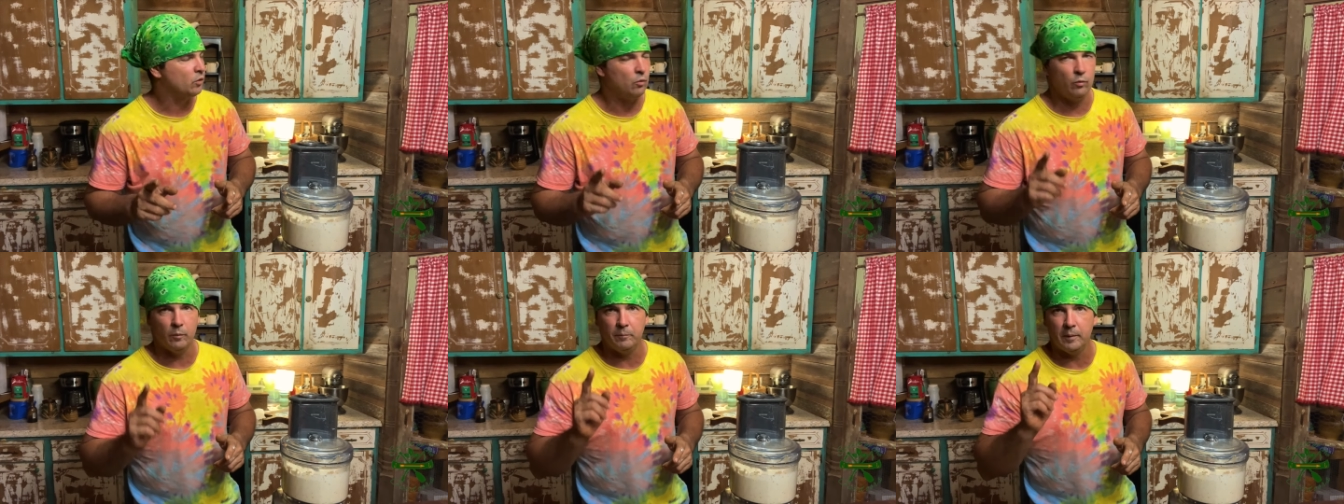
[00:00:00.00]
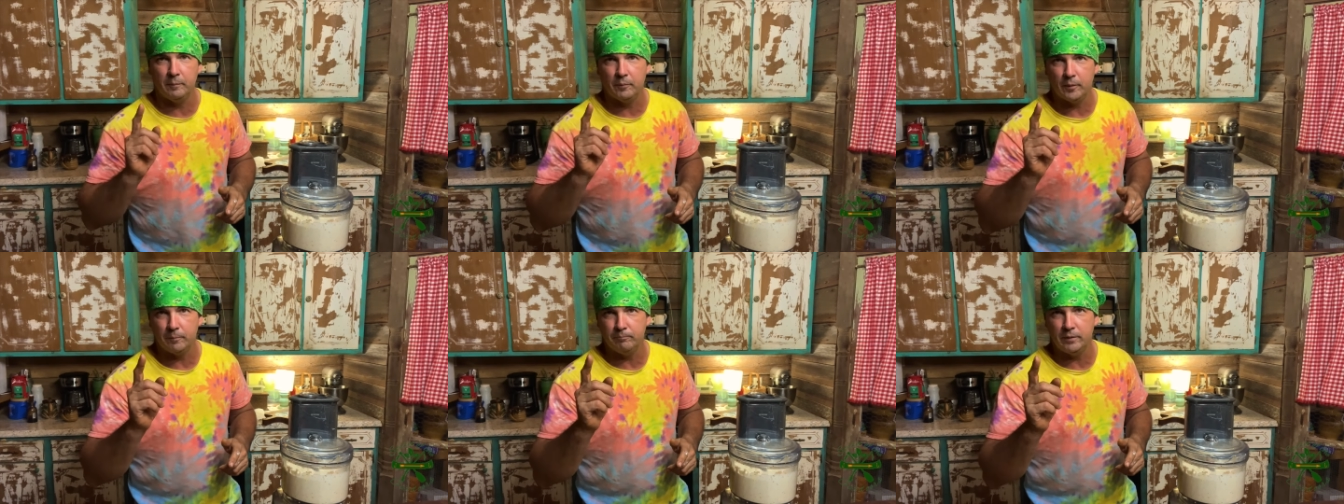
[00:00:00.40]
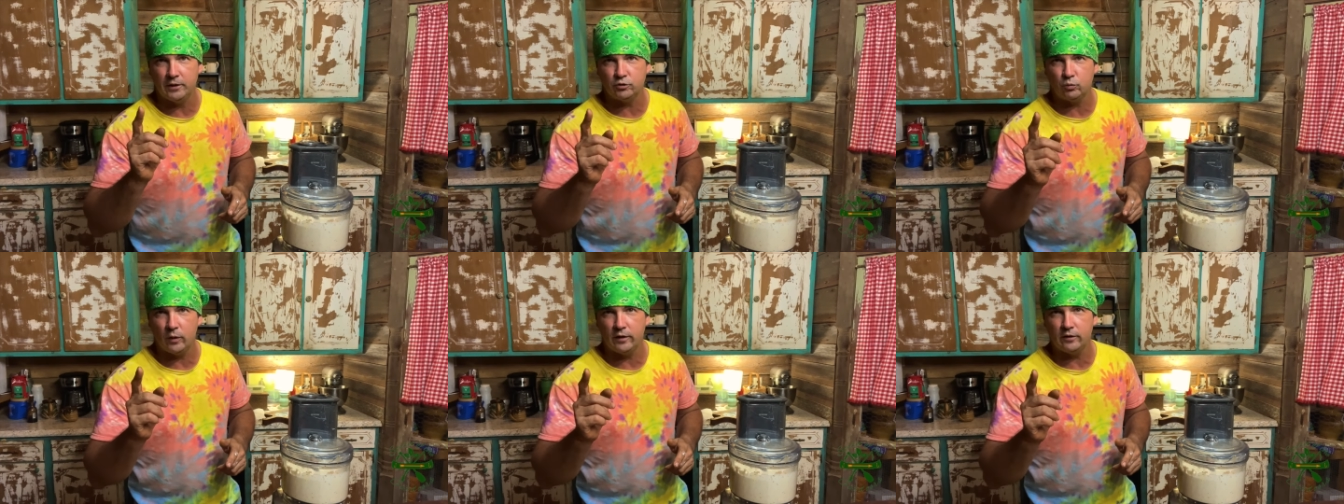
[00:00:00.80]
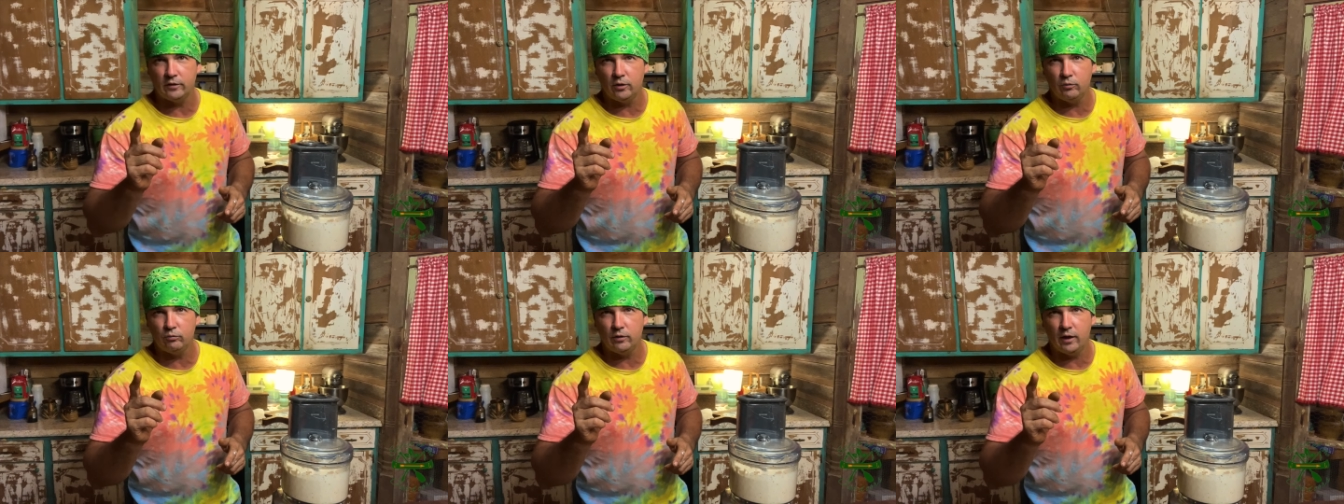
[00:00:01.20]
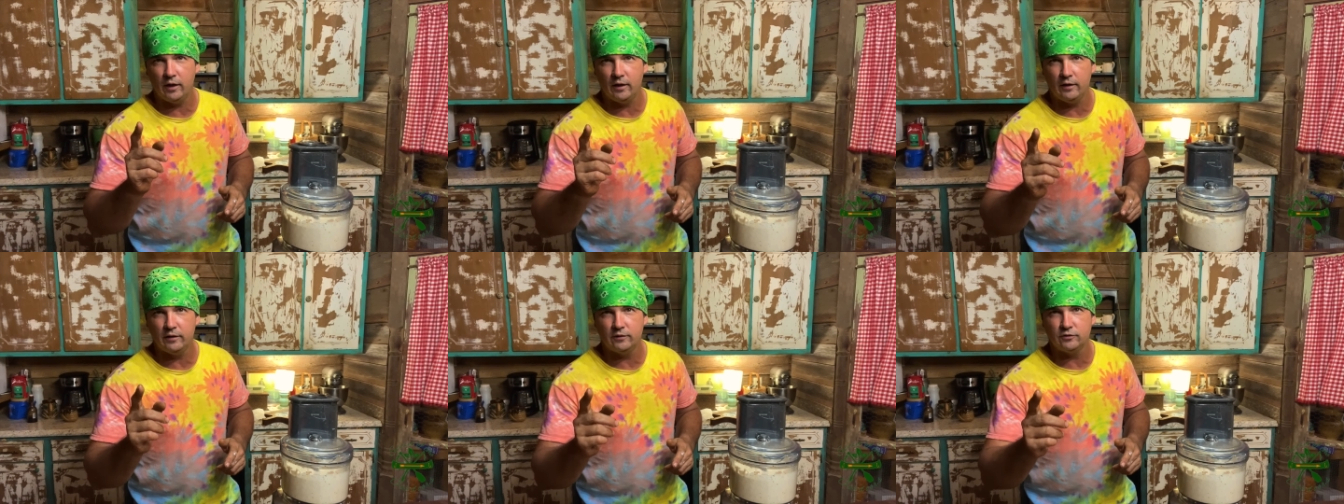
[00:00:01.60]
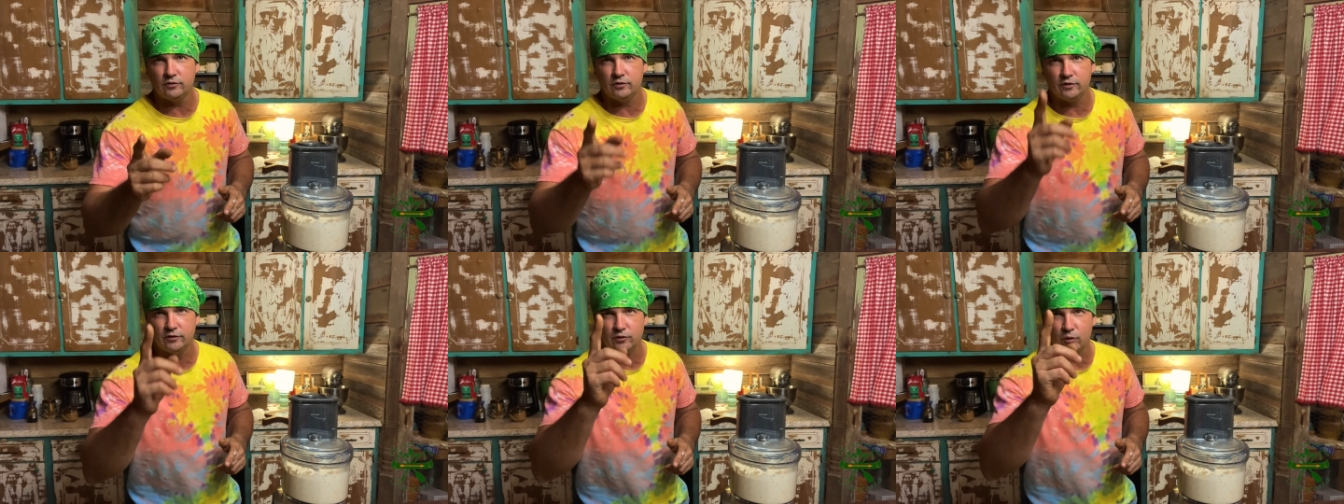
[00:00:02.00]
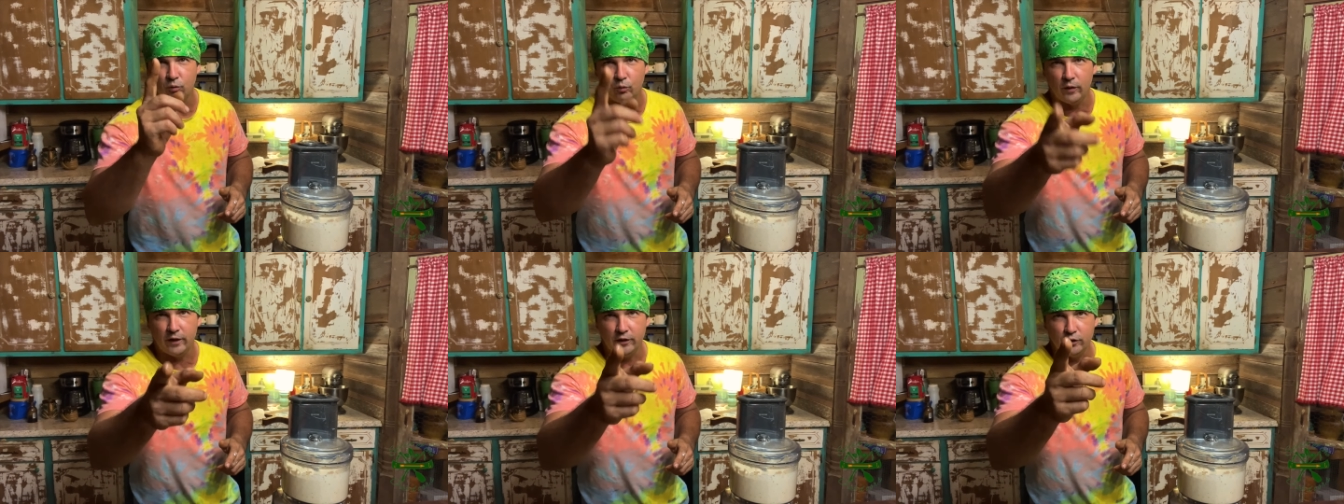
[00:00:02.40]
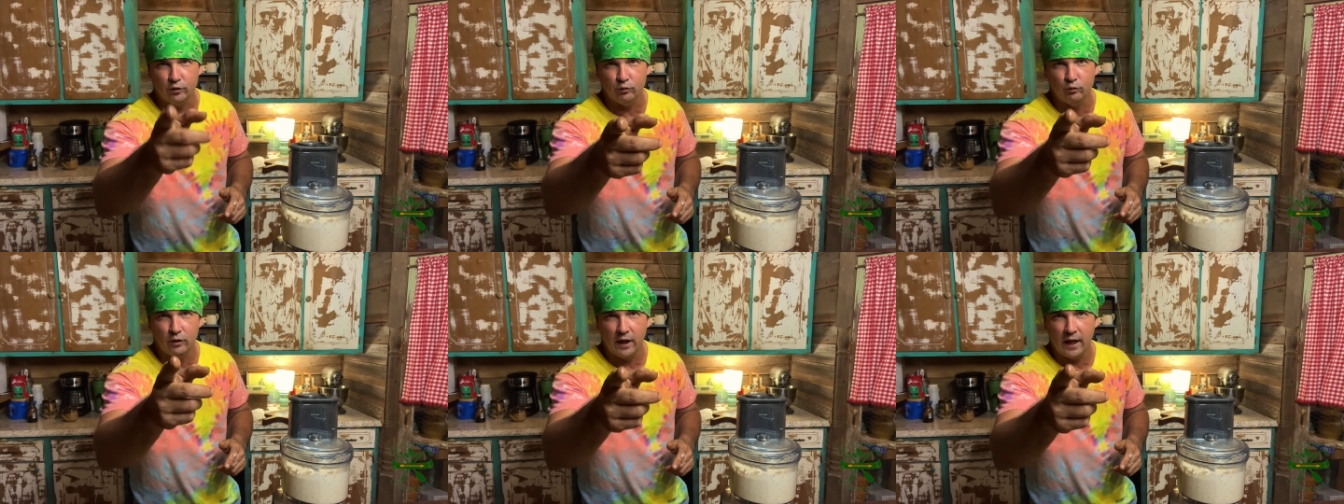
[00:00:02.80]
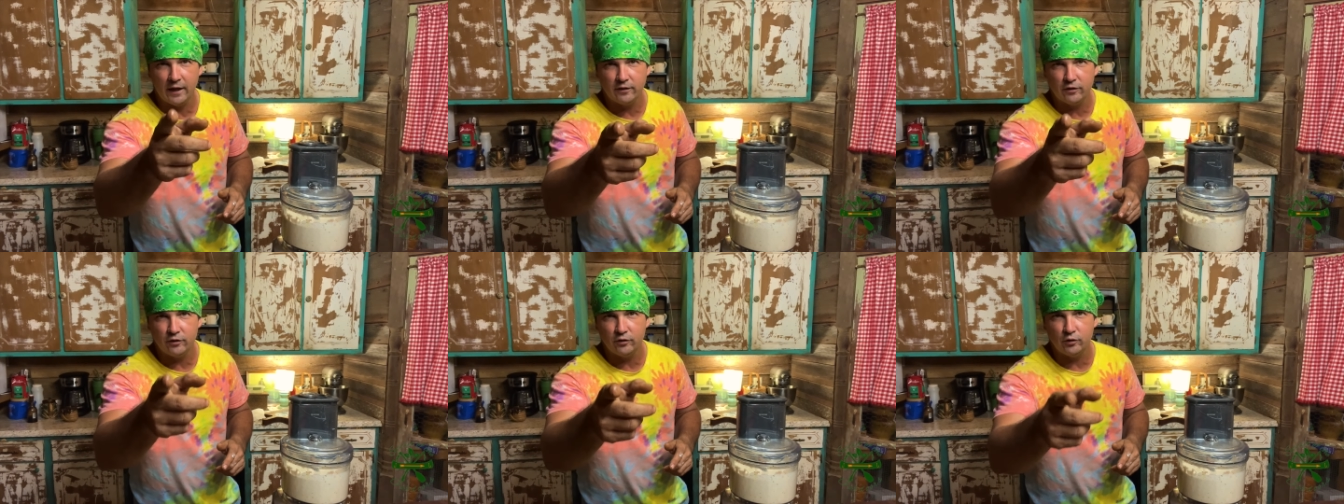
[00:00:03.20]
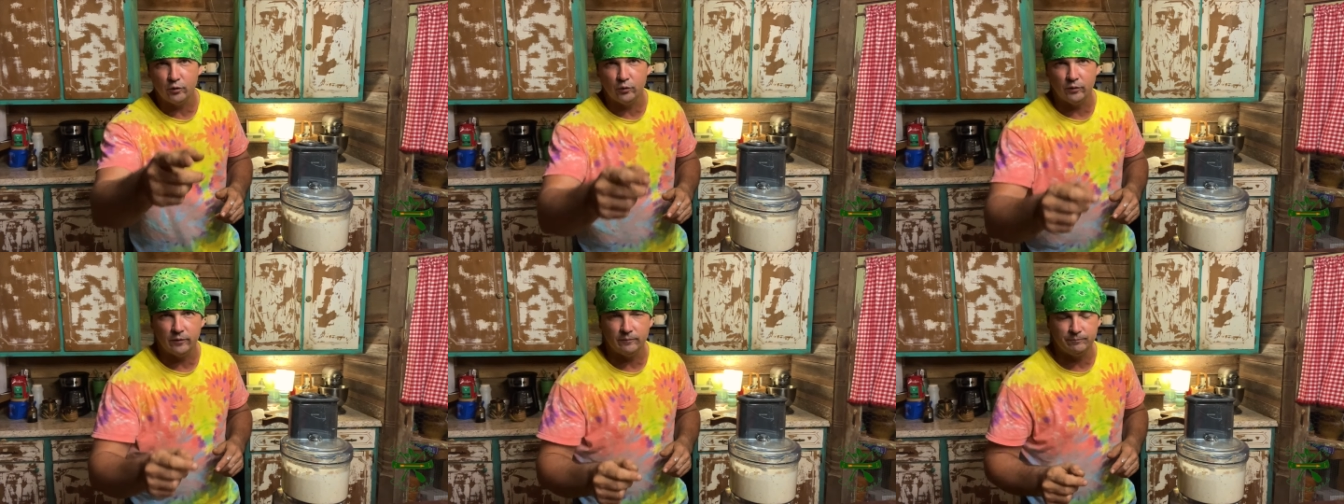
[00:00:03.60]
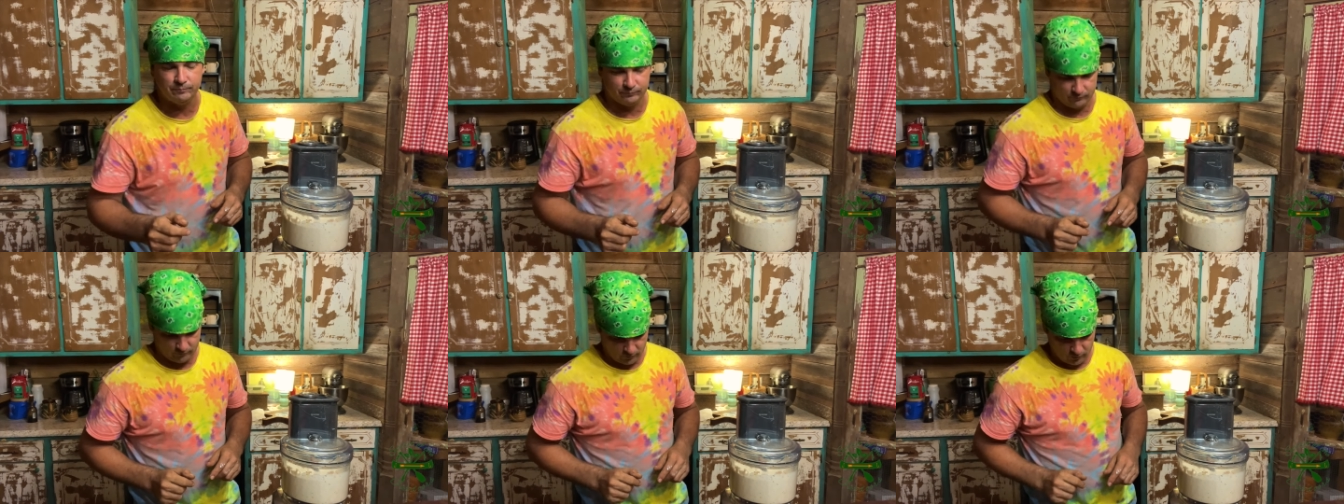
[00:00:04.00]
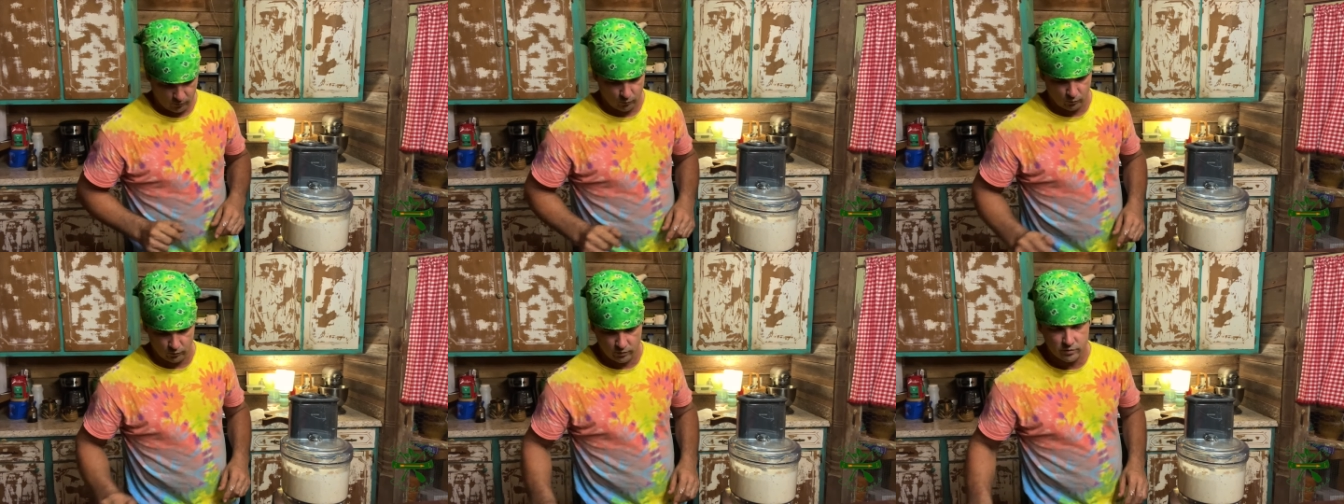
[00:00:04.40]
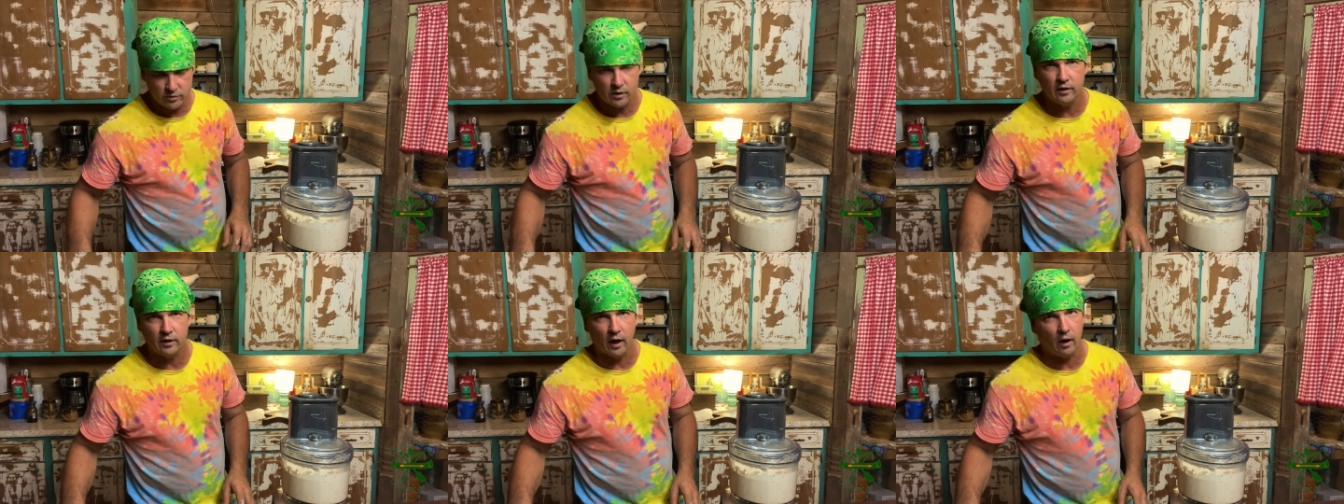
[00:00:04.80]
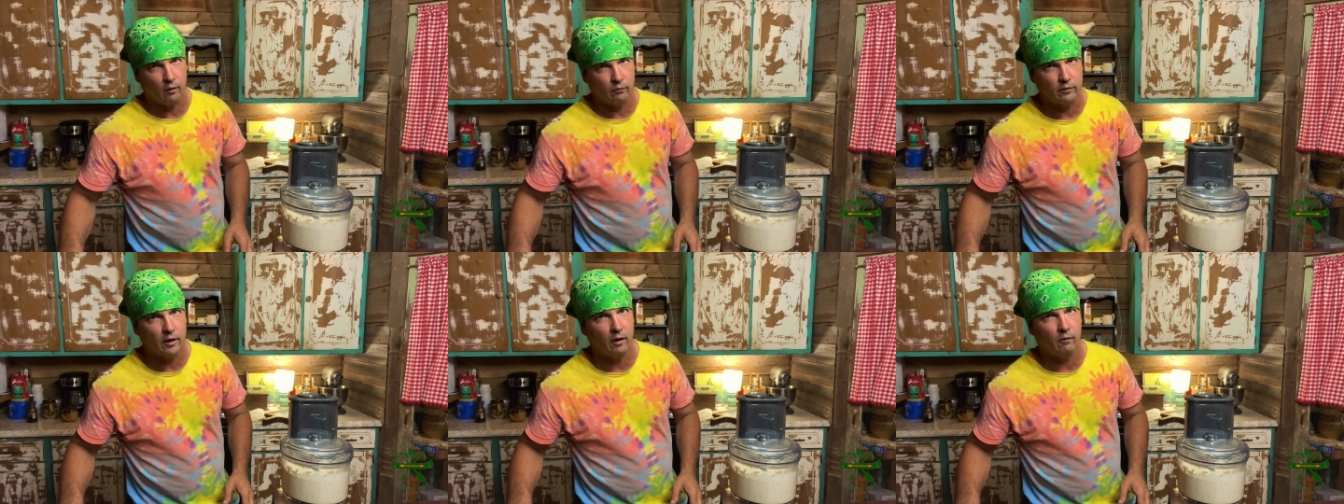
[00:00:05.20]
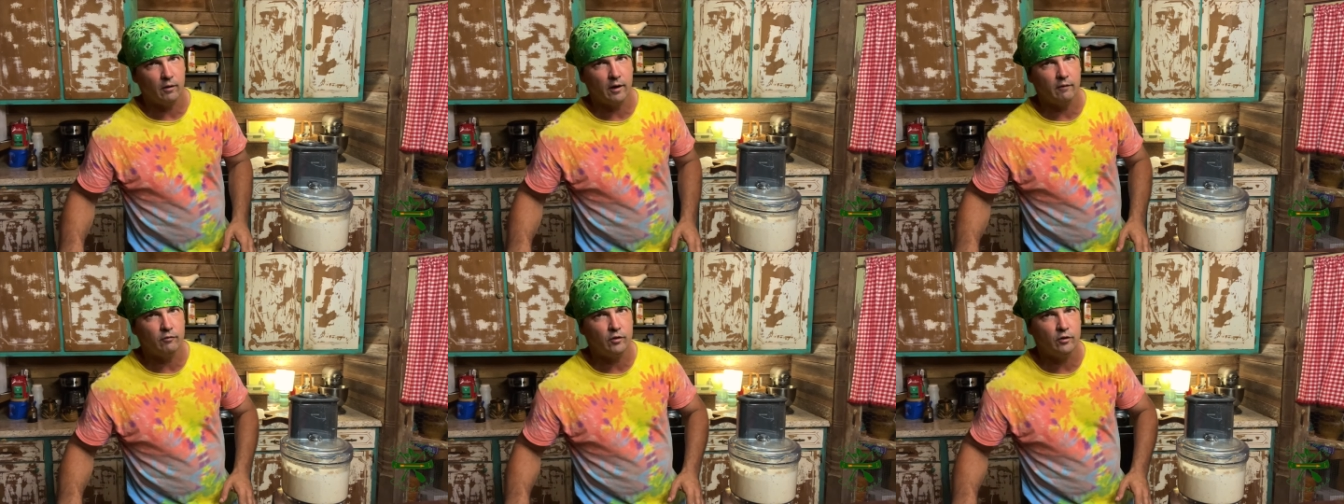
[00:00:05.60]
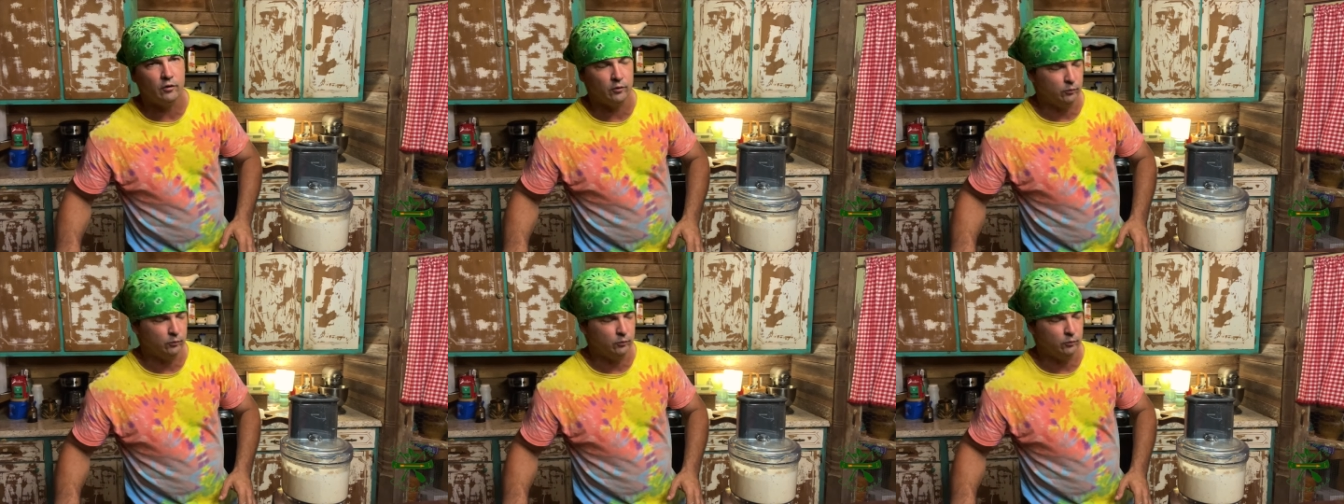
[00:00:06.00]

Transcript: Remember, the best way to do things is the way you like to do it. We'll see y'all. Y'all have a good